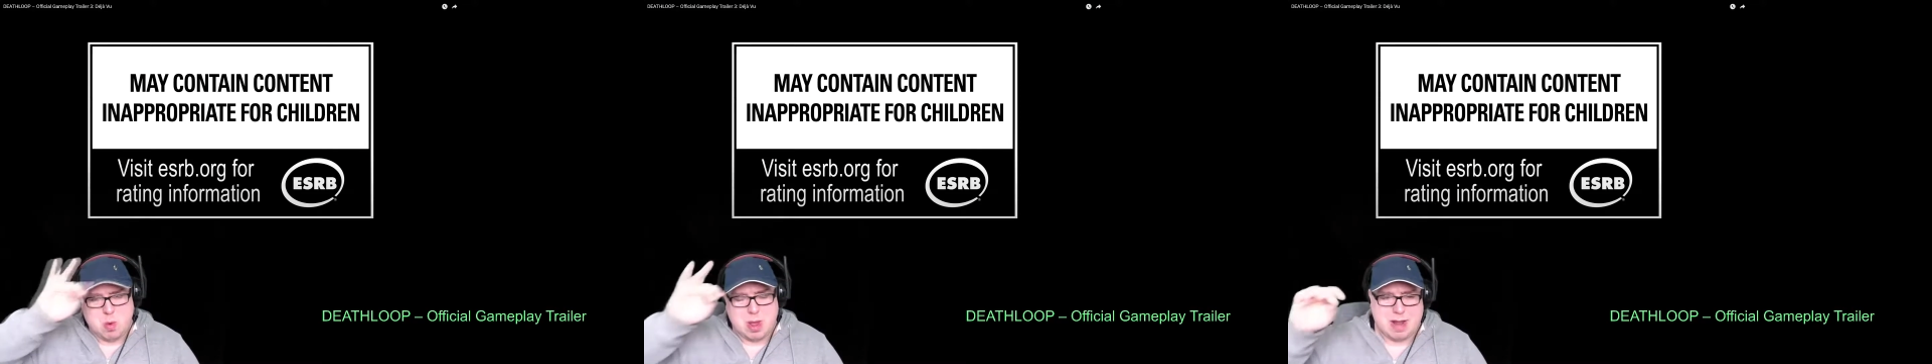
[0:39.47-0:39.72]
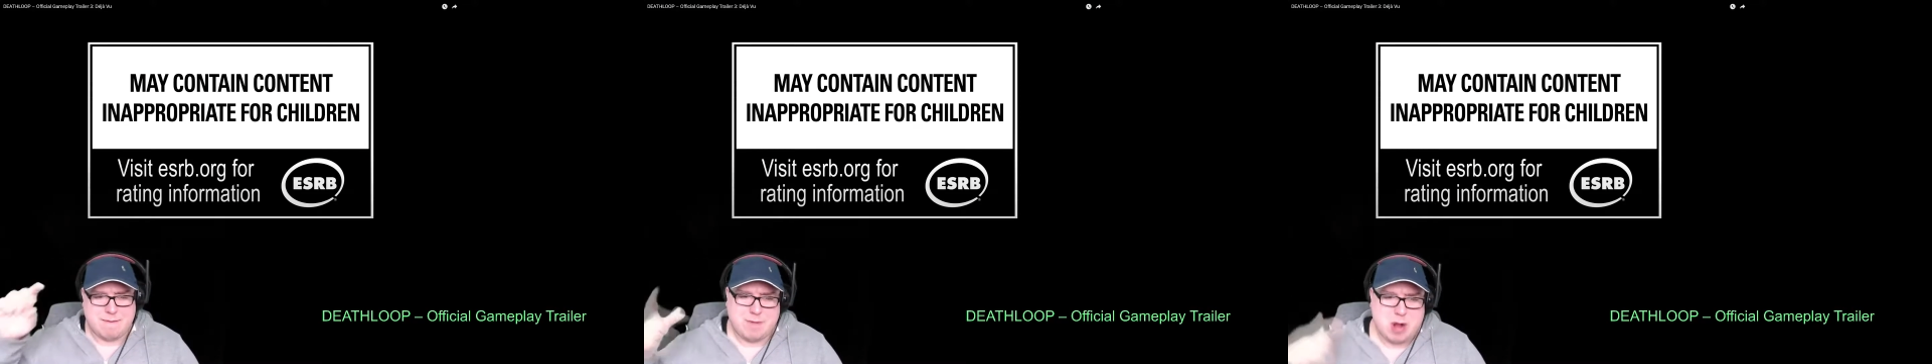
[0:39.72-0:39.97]
and
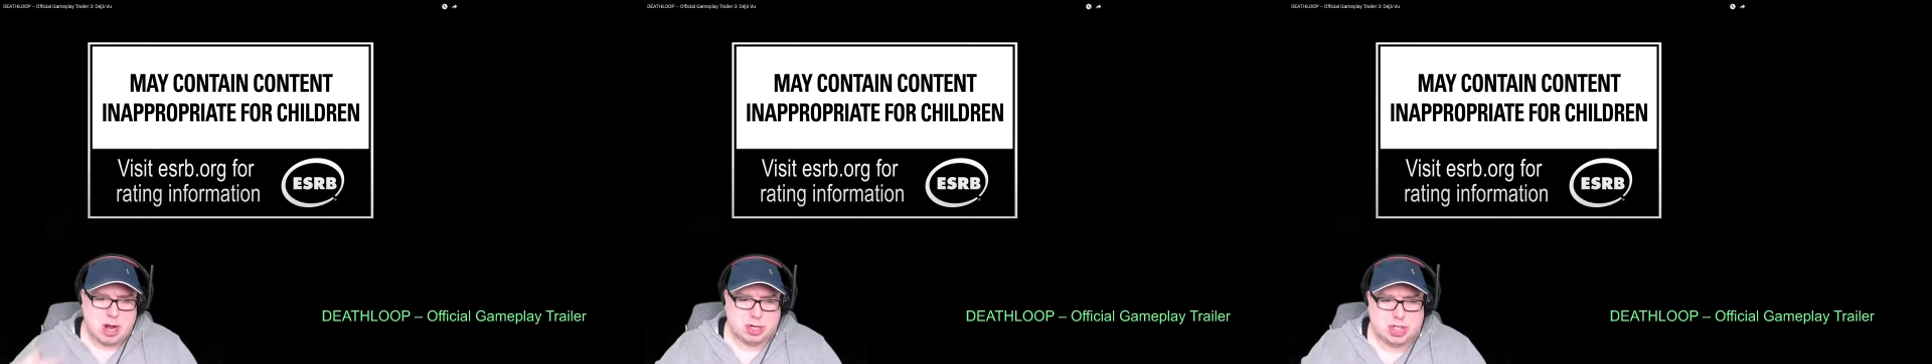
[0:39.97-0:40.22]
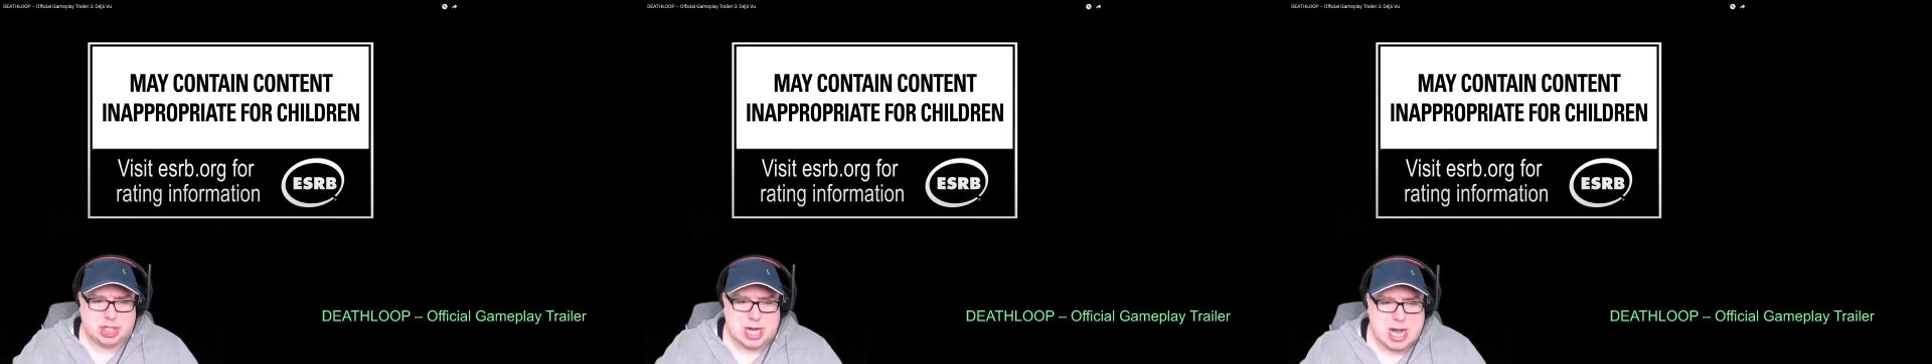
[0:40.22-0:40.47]
I thought I'd
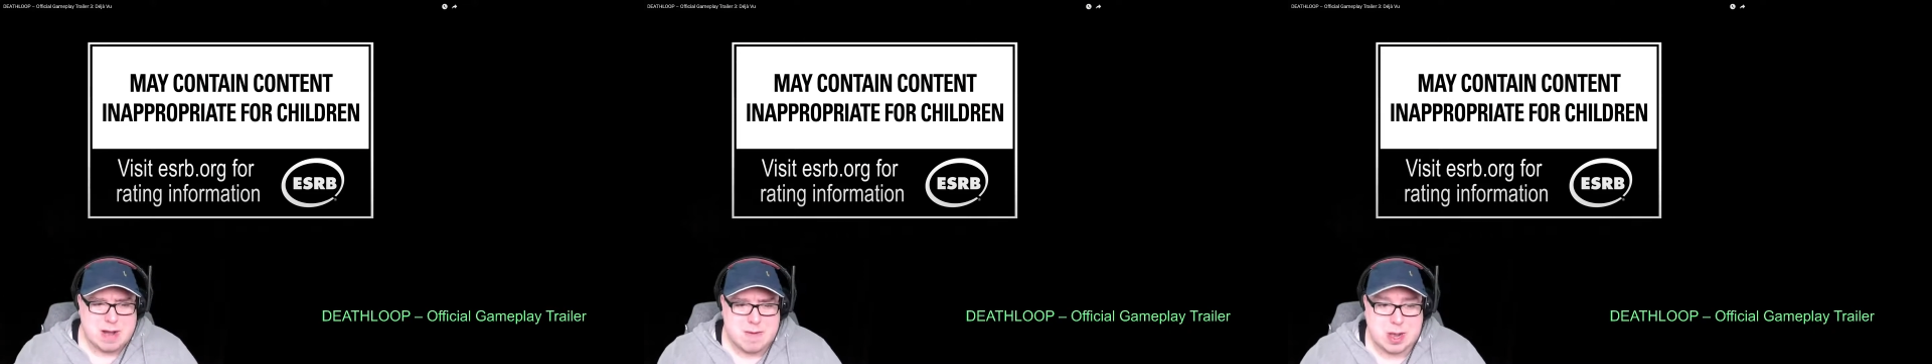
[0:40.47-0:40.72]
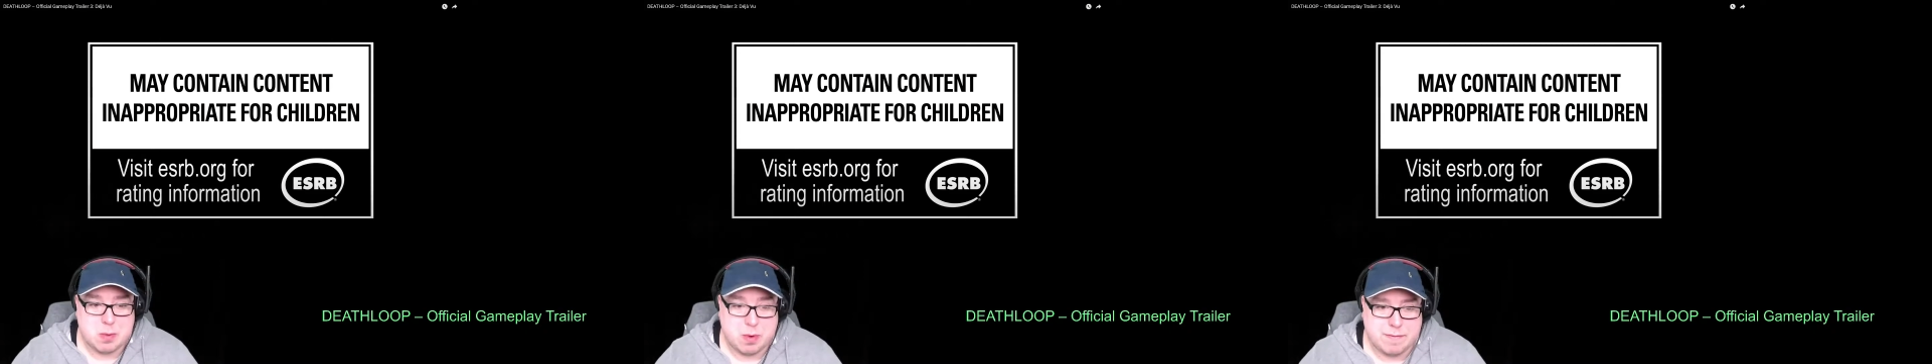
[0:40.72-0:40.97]
share
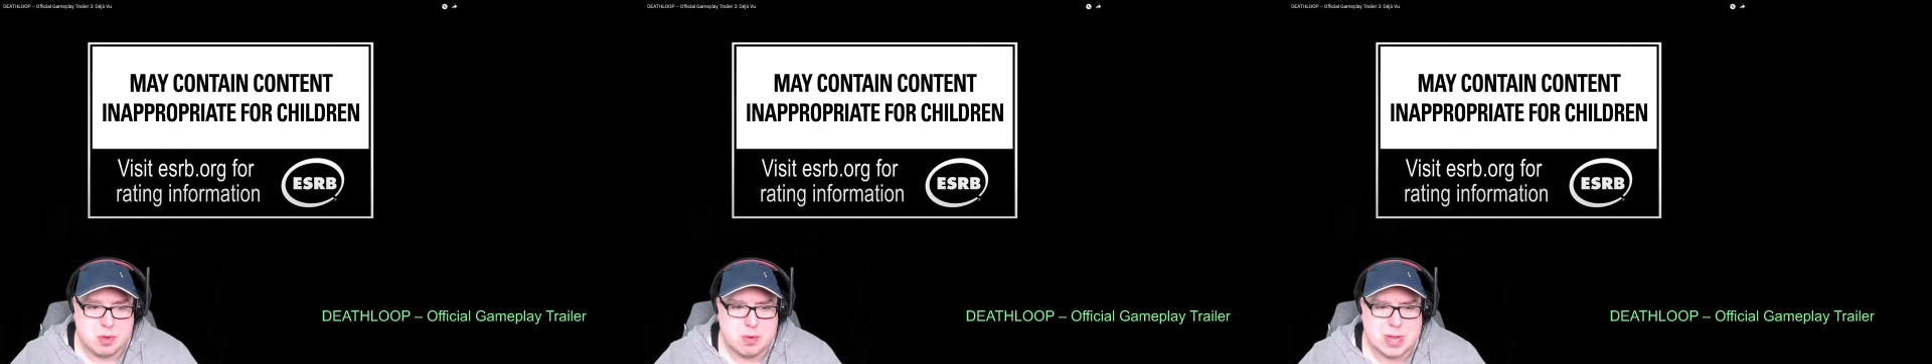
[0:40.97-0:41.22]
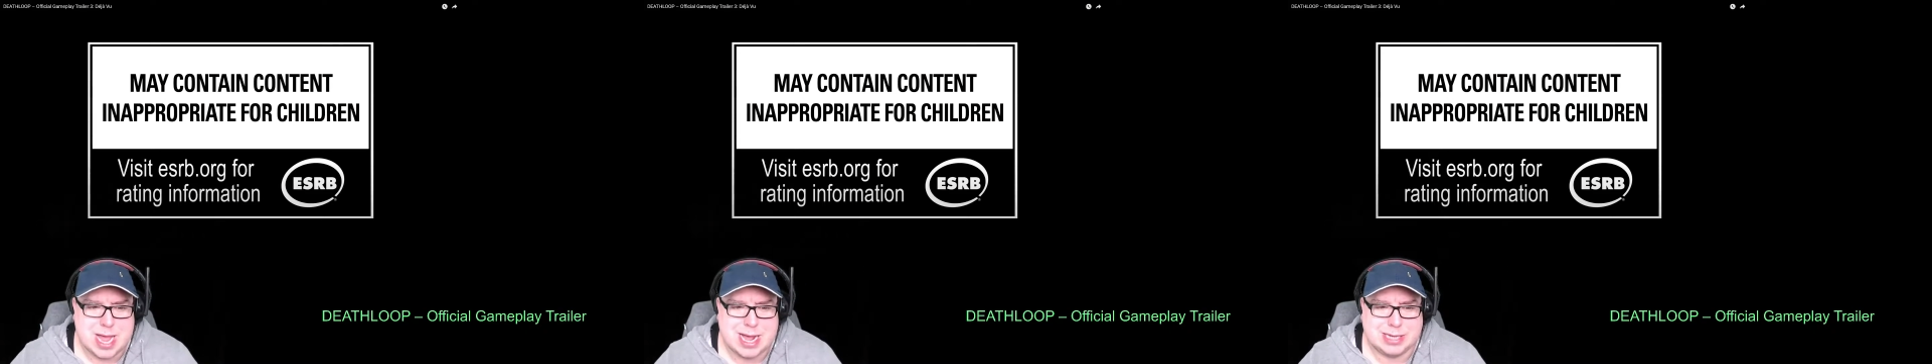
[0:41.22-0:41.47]
it with you
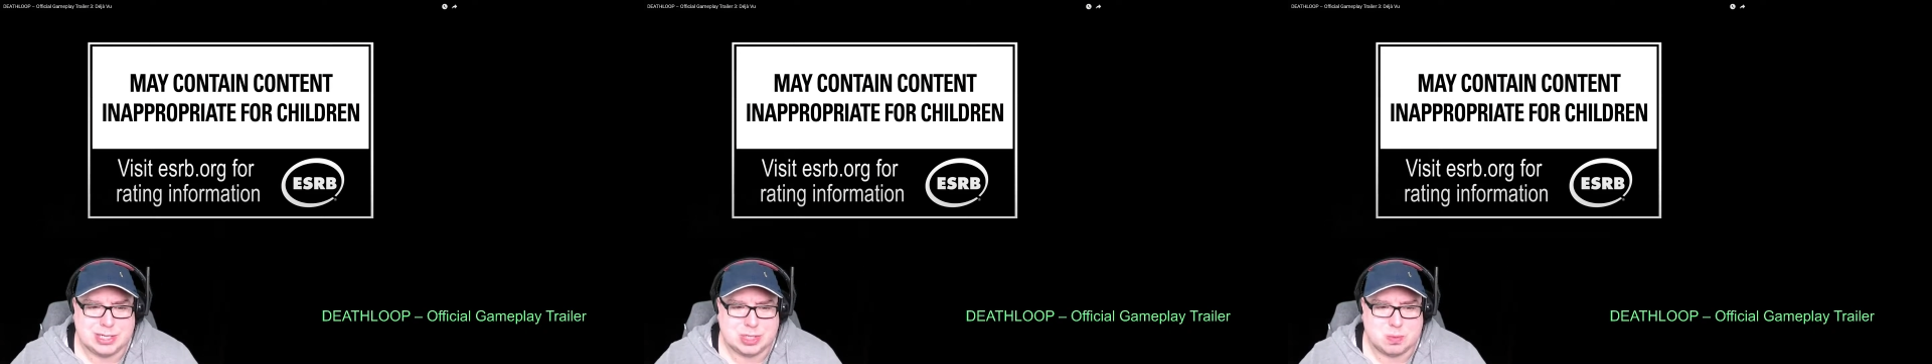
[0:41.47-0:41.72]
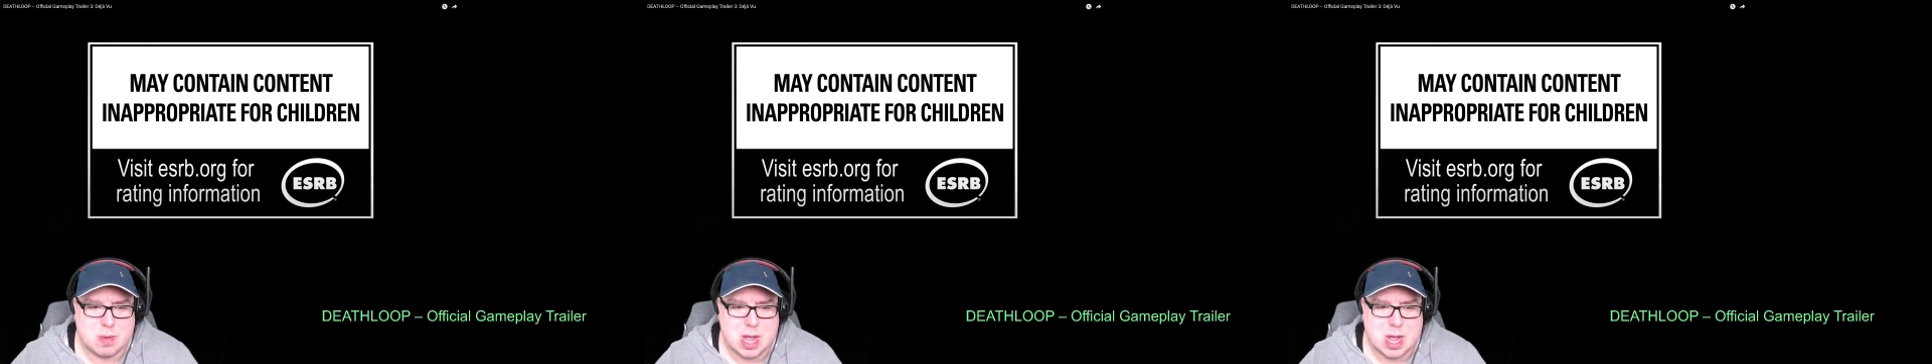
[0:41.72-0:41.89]
guys as